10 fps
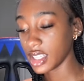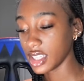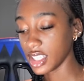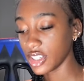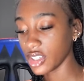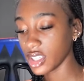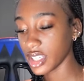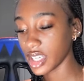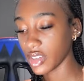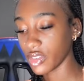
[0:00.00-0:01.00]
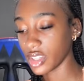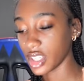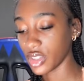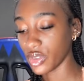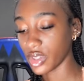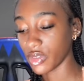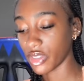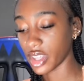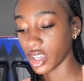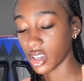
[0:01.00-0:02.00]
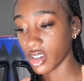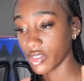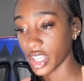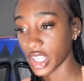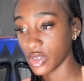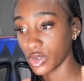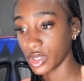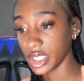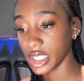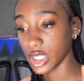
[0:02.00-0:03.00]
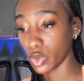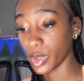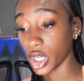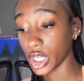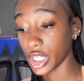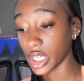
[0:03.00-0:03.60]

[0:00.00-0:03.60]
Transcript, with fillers: literally everything you can think of that you'll need, it'll be on here.